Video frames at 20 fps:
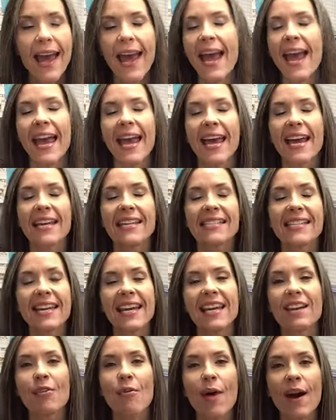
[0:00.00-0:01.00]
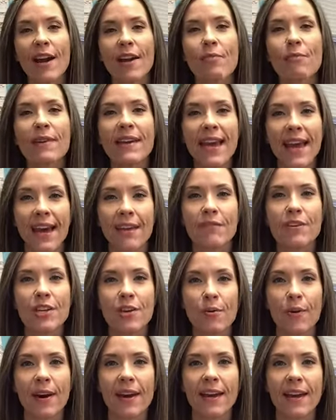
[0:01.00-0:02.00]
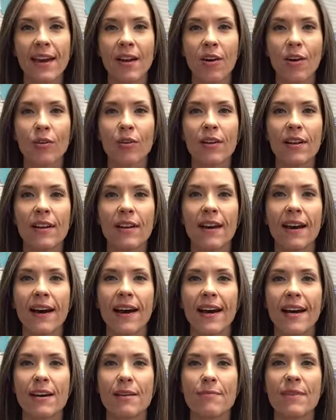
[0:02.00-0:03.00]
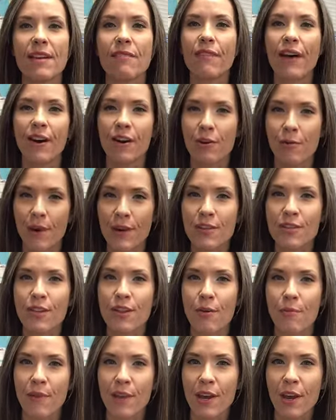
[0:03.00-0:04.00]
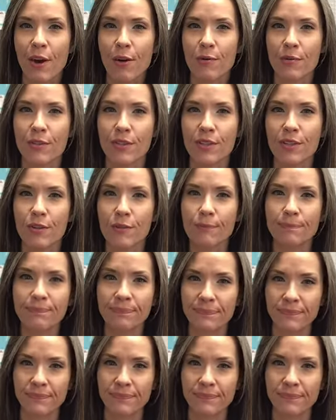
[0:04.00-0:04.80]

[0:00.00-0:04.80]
And in choir, we have a UIL evaluation that we go to.